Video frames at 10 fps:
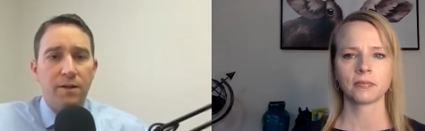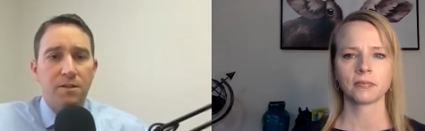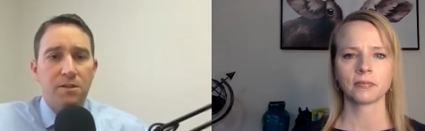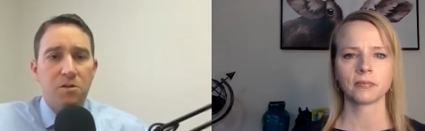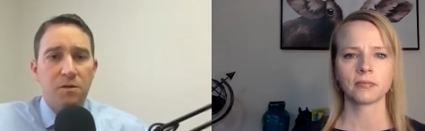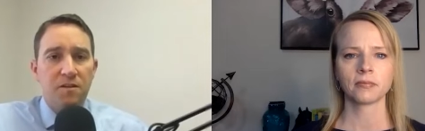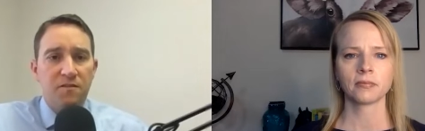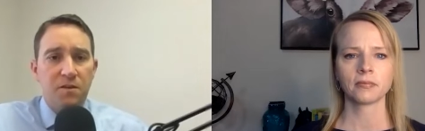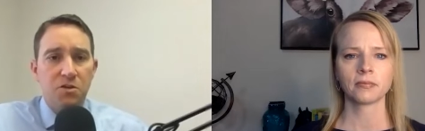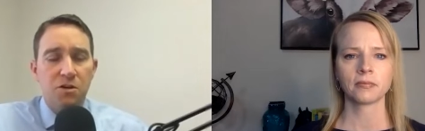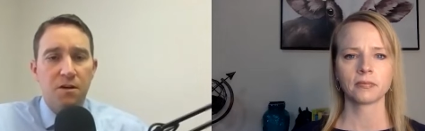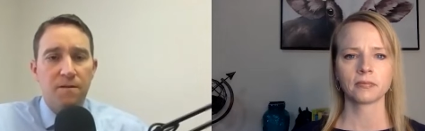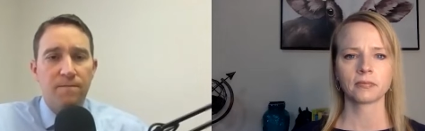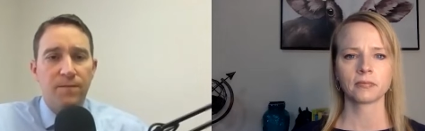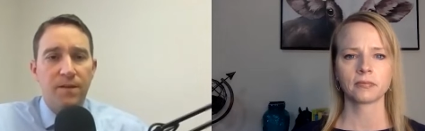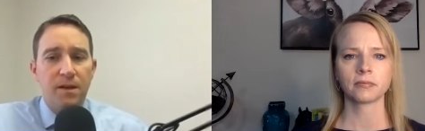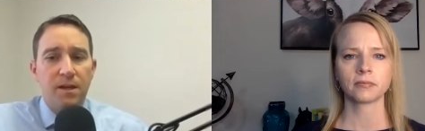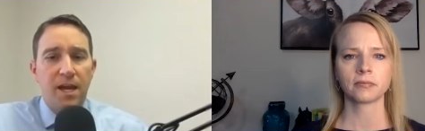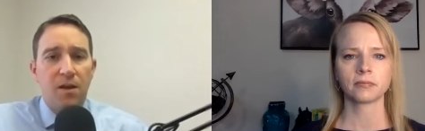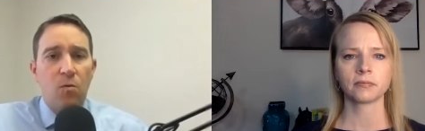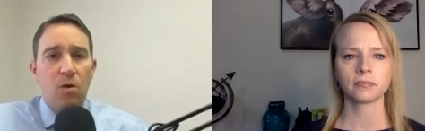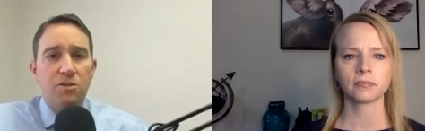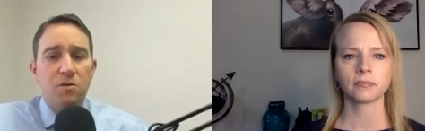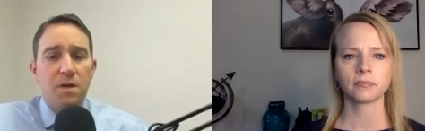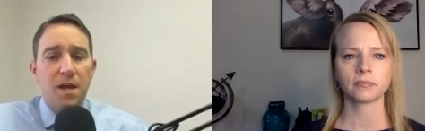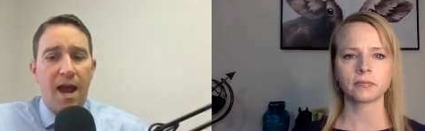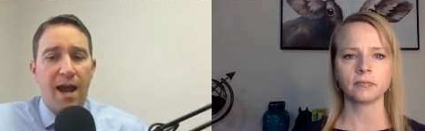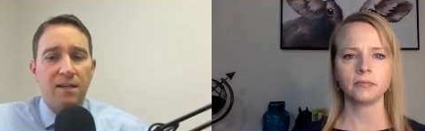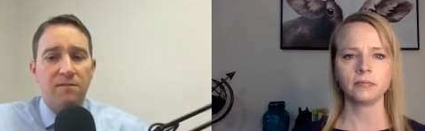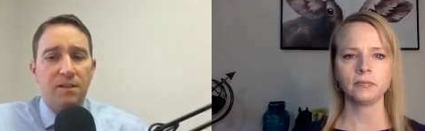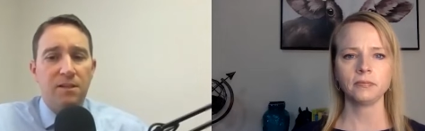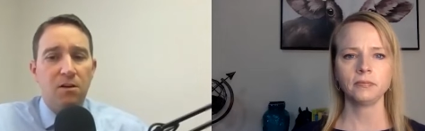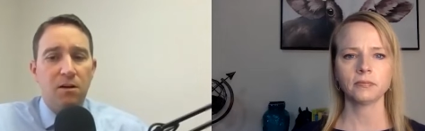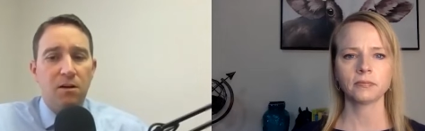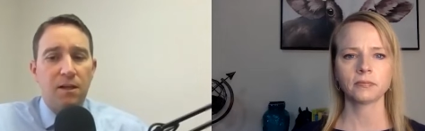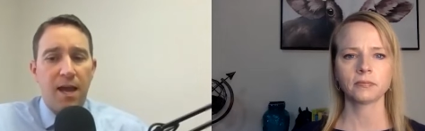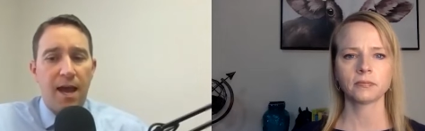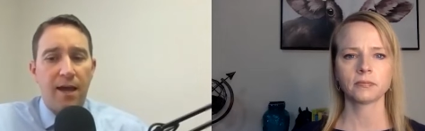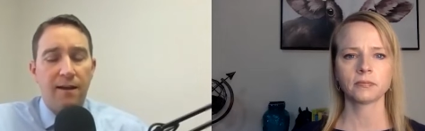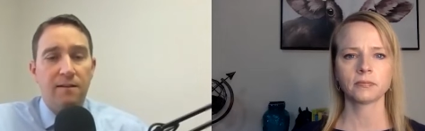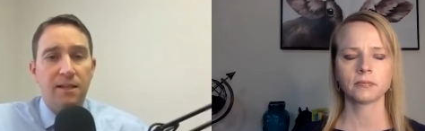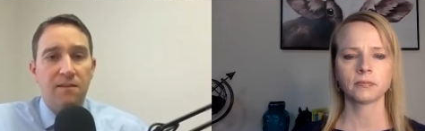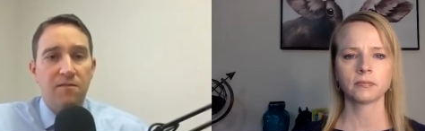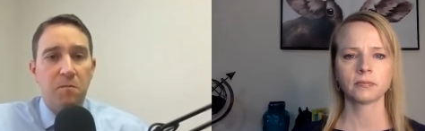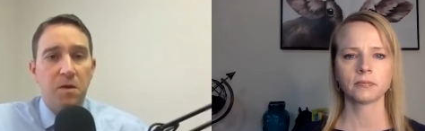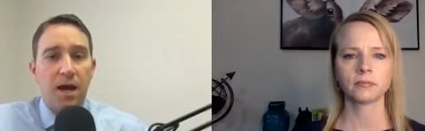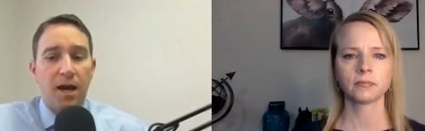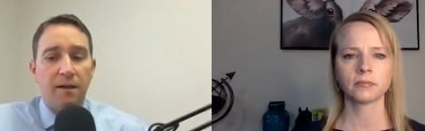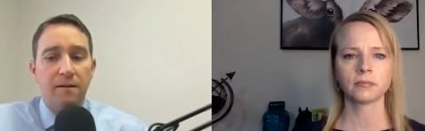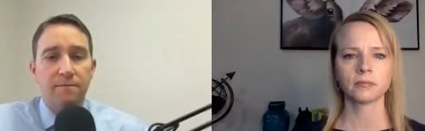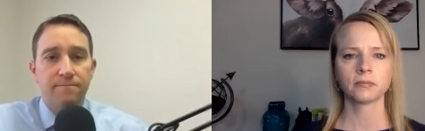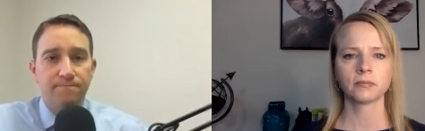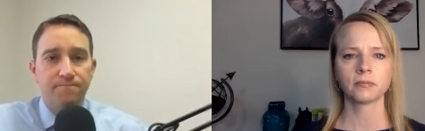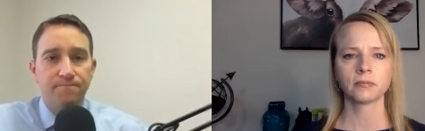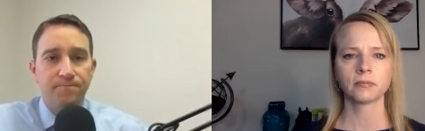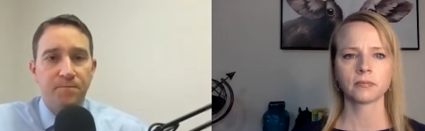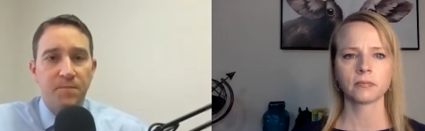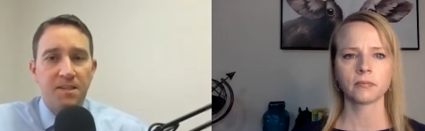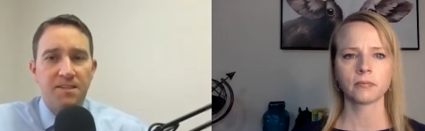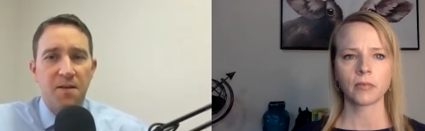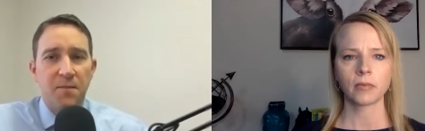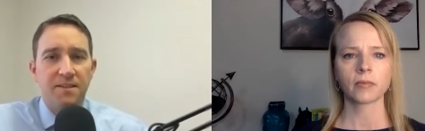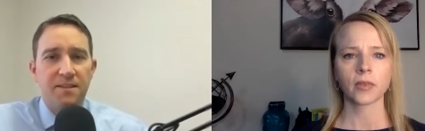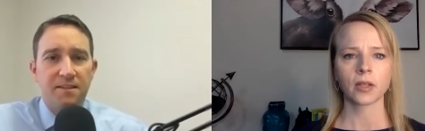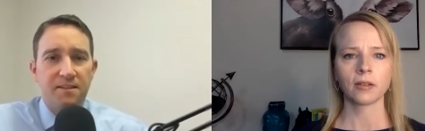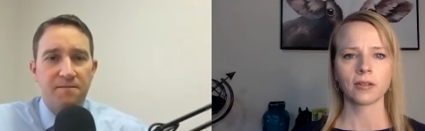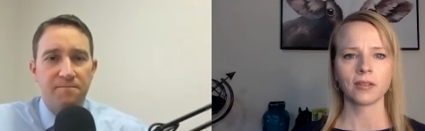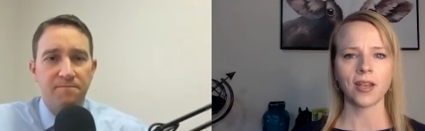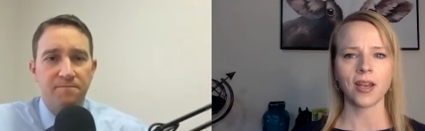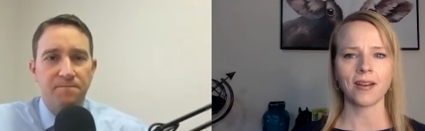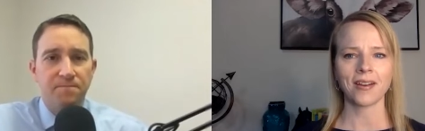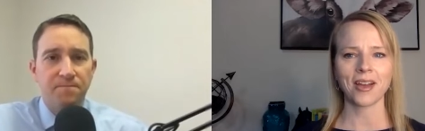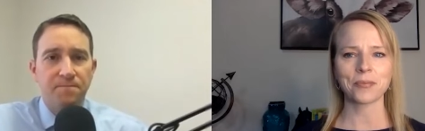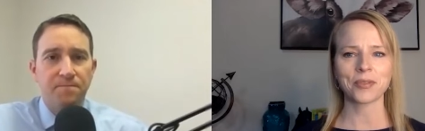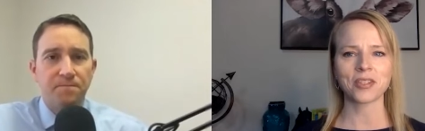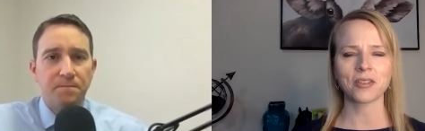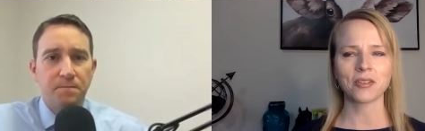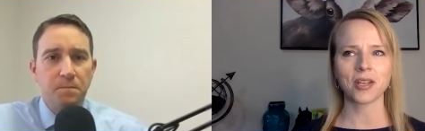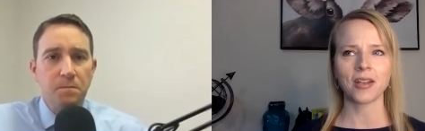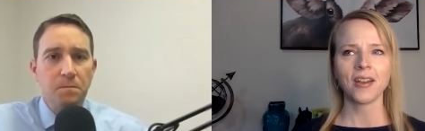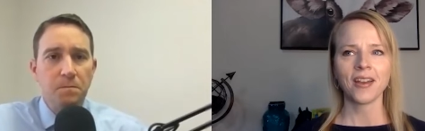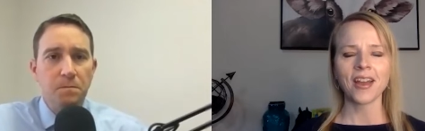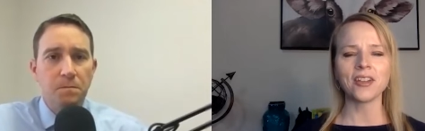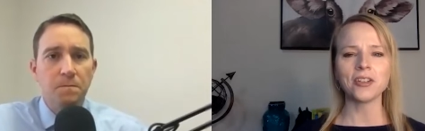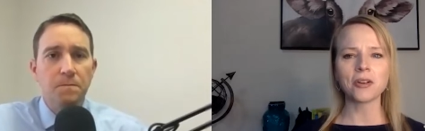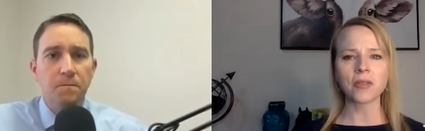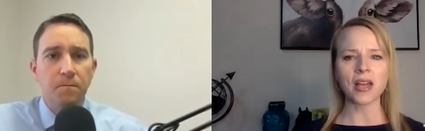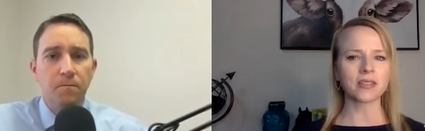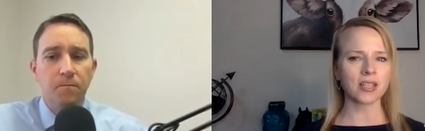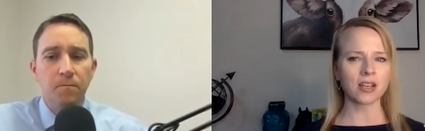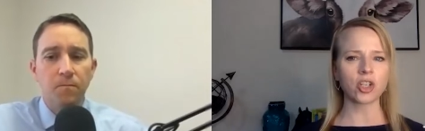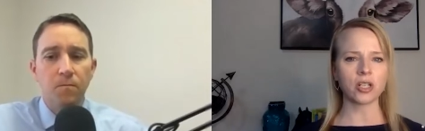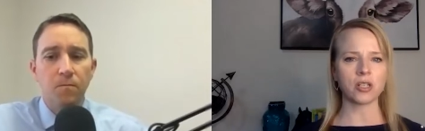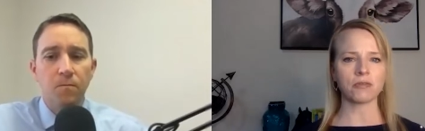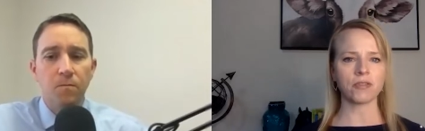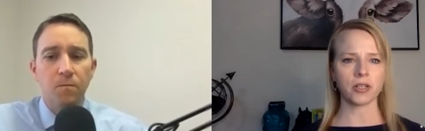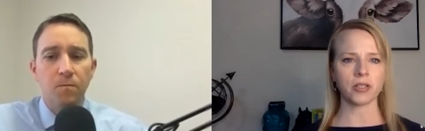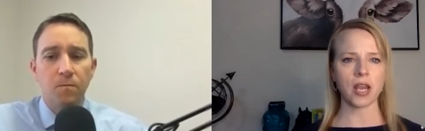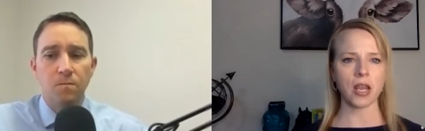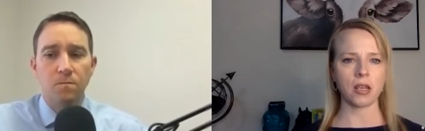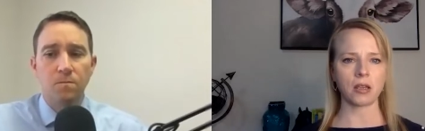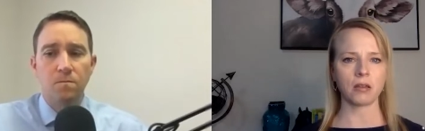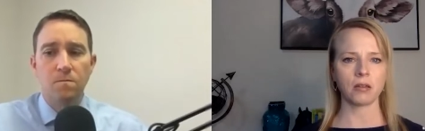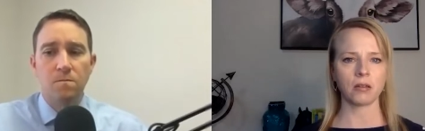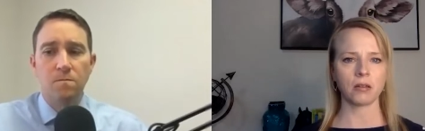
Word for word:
Speaker 1: to do in the future? And what should we actively look at leaving behind? Does
Speaker 2: that make sense? Yeah, absolutely. And you know, that's such a different take.